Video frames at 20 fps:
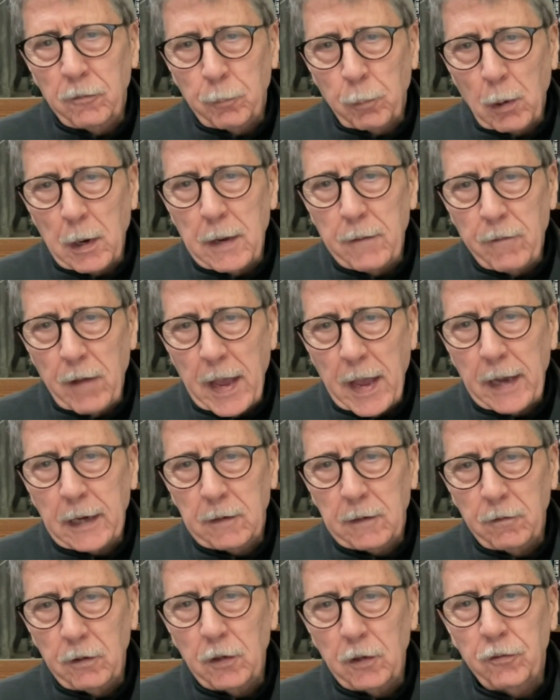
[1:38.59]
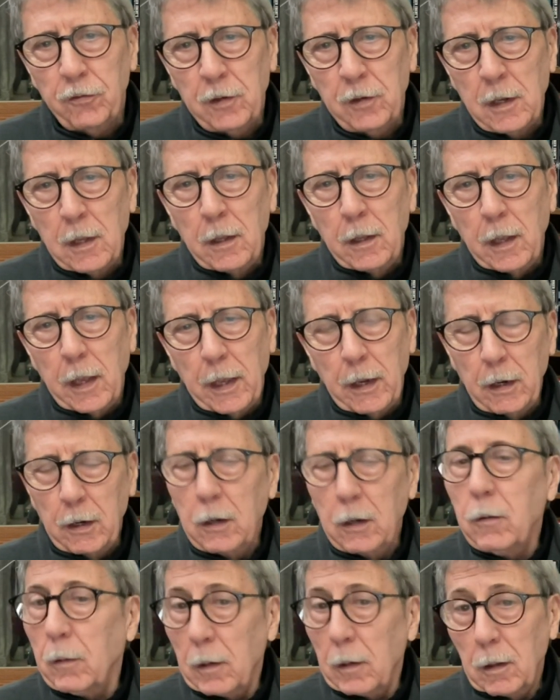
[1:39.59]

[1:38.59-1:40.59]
brave activists and